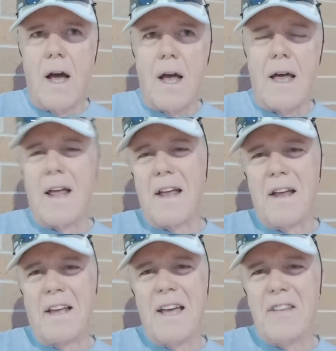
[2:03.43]
And
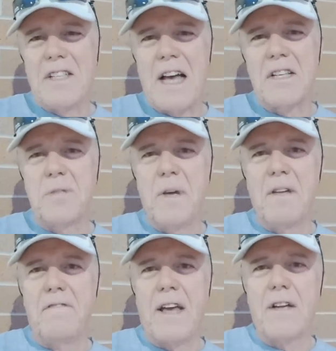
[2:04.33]
again, this has to be
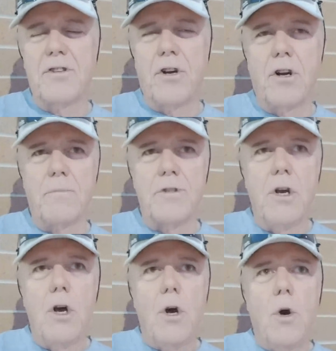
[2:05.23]
in veiled terms.
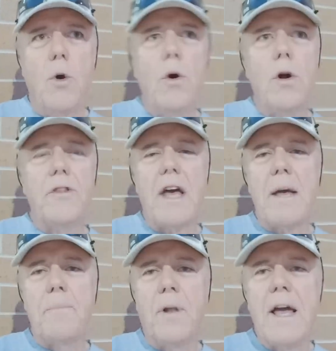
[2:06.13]
Who are
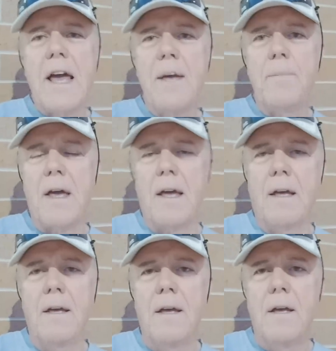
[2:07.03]
they
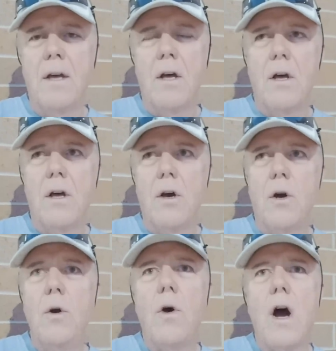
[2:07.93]
blaming?
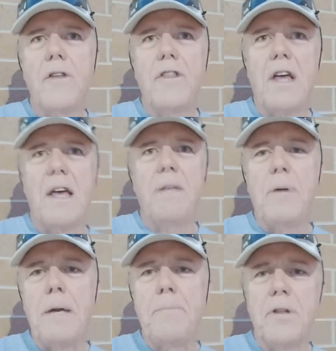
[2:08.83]
Who are the
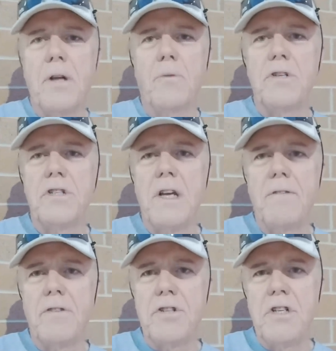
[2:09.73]
people that
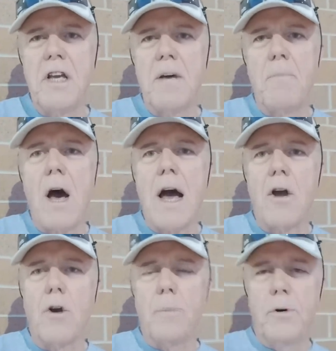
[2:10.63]
receive the
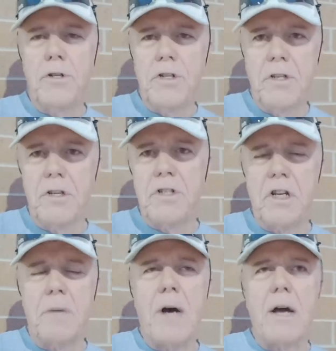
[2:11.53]
GMI or pushing the
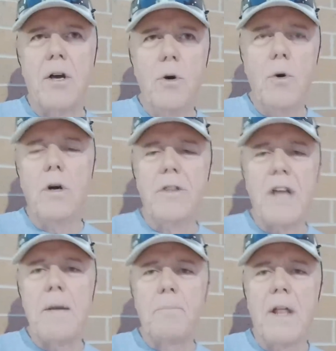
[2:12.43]
GMI? Who are
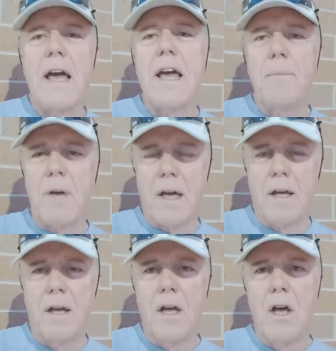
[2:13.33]
they
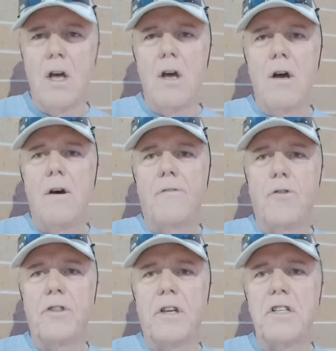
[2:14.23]
blaming
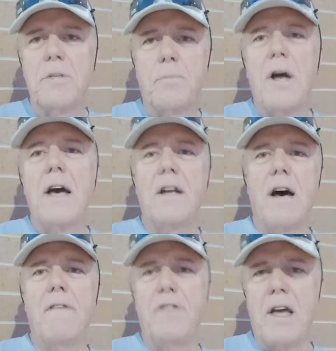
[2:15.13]
for the spread
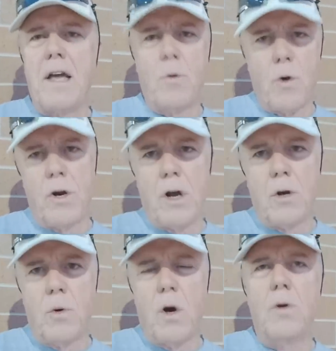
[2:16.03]
of the
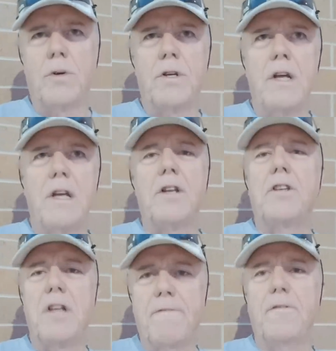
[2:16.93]
quote-unquote
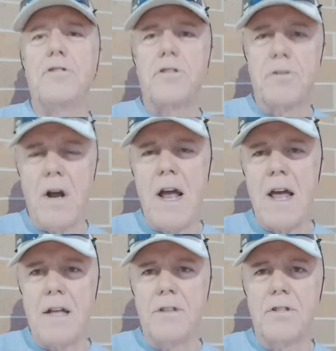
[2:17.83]
different
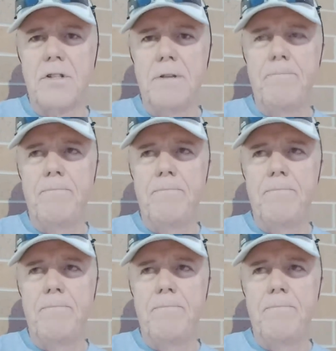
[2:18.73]
strains